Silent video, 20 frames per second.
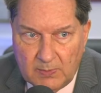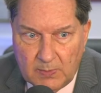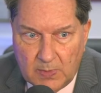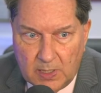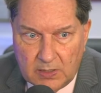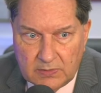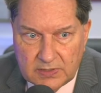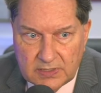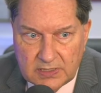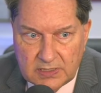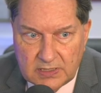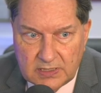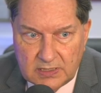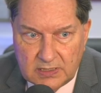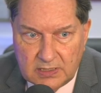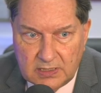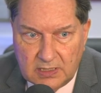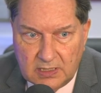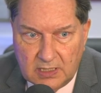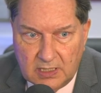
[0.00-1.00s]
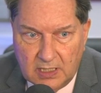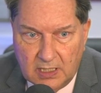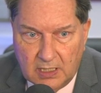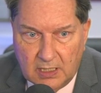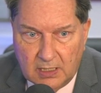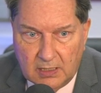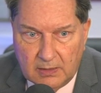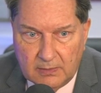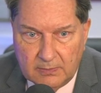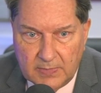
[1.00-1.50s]
by most.
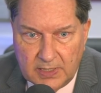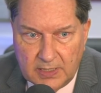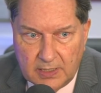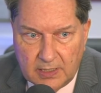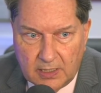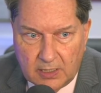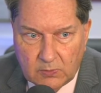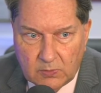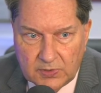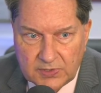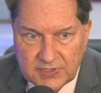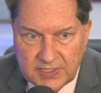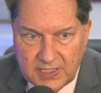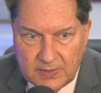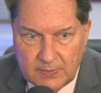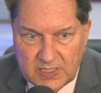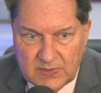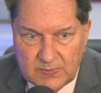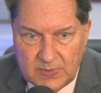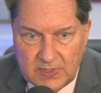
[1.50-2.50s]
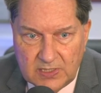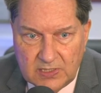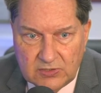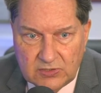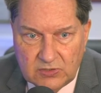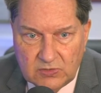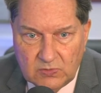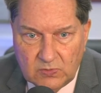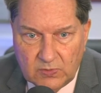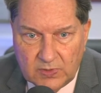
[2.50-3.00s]
Um, in other words, they must be
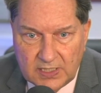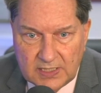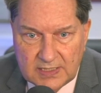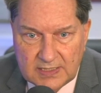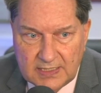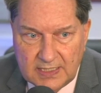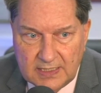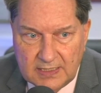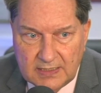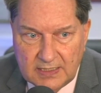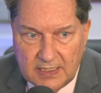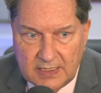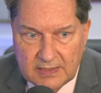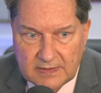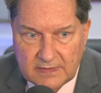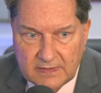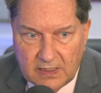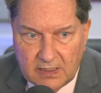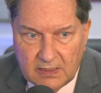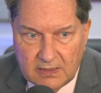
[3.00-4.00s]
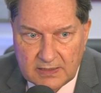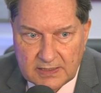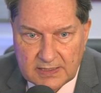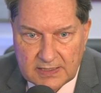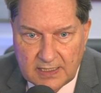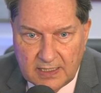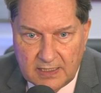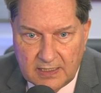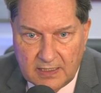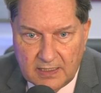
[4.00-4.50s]
issued within 10 days of the
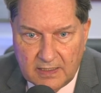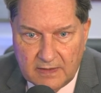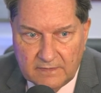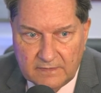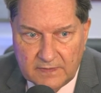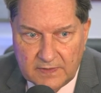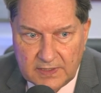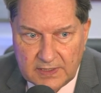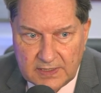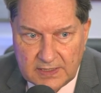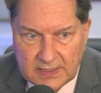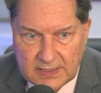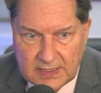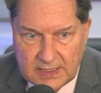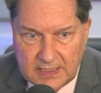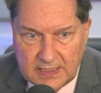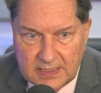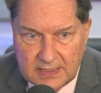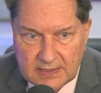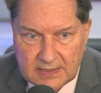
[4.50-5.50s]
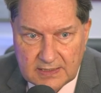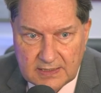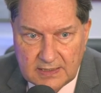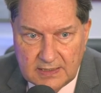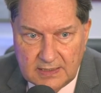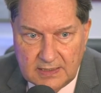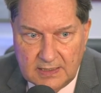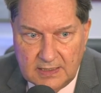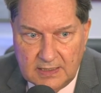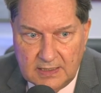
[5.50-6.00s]
onset of the disease.
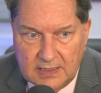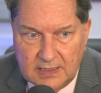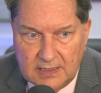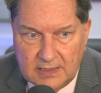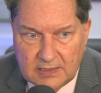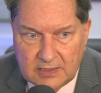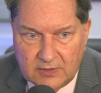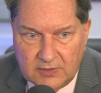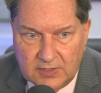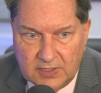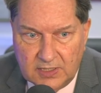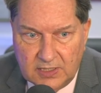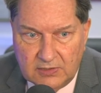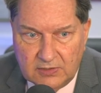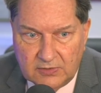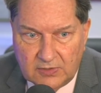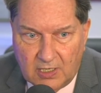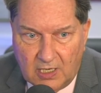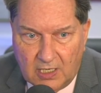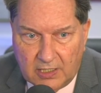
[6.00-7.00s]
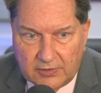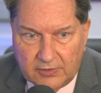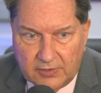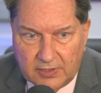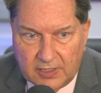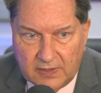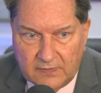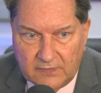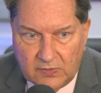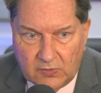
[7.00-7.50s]
So you need your doctor
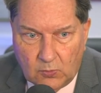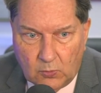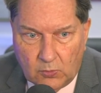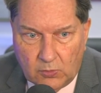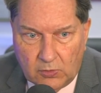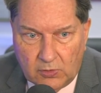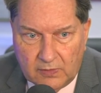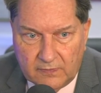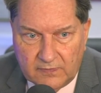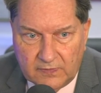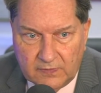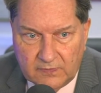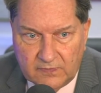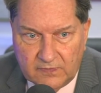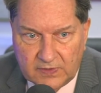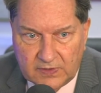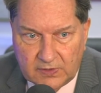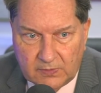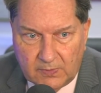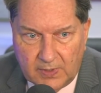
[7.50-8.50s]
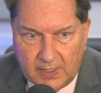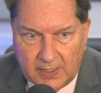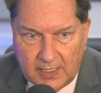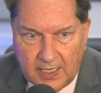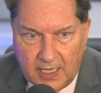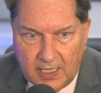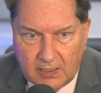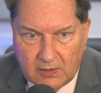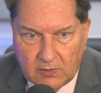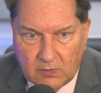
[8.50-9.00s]
to give you an order if you fit the right
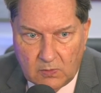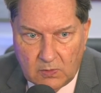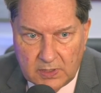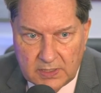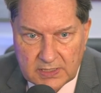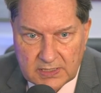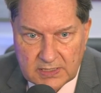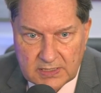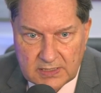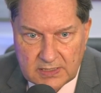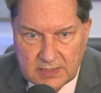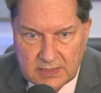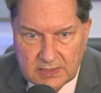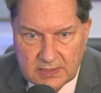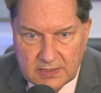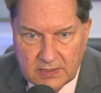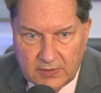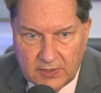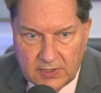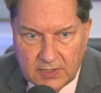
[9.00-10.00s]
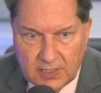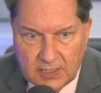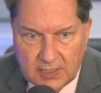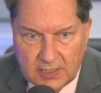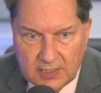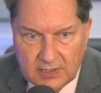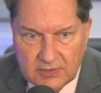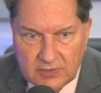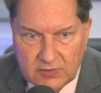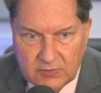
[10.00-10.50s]
categories so that you can
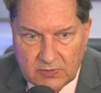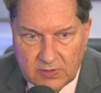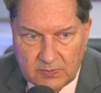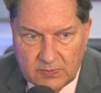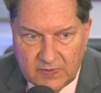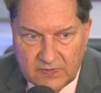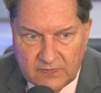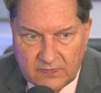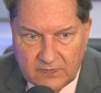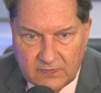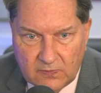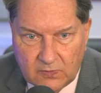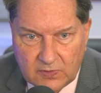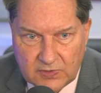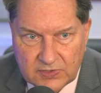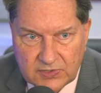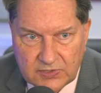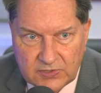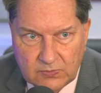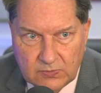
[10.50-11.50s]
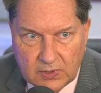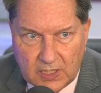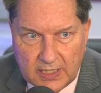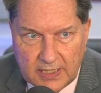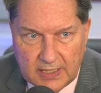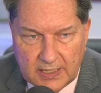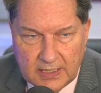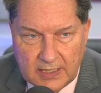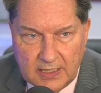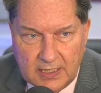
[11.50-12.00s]
get to it before it's too
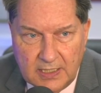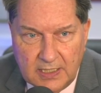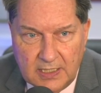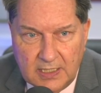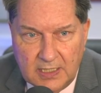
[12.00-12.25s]
late.